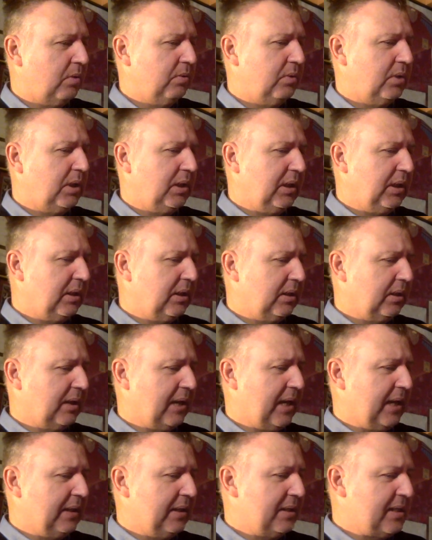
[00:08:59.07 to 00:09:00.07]
the
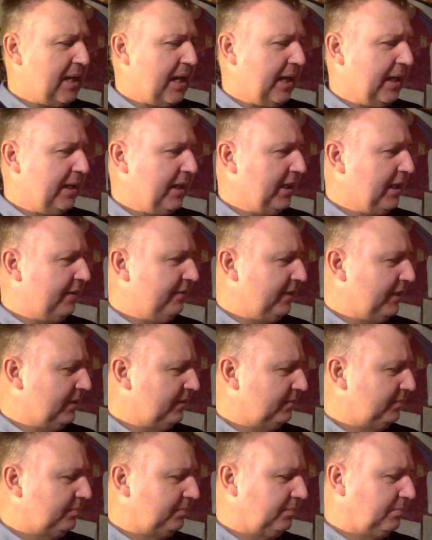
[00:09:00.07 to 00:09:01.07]
Canning Town area.
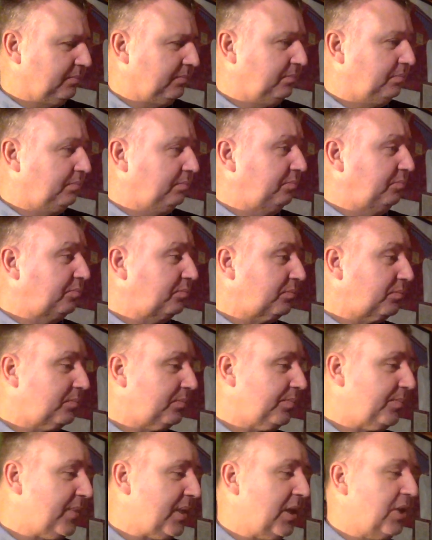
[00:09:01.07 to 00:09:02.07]

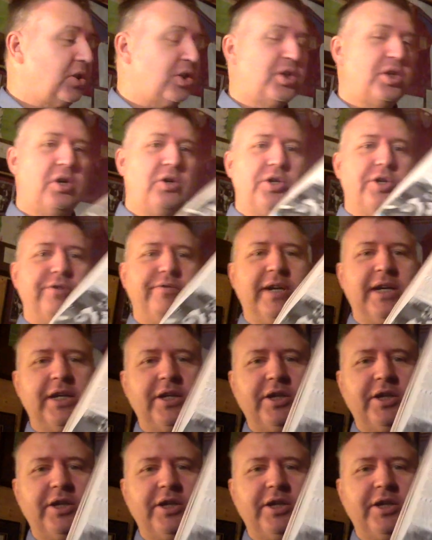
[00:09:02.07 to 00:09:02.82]
Soccer in the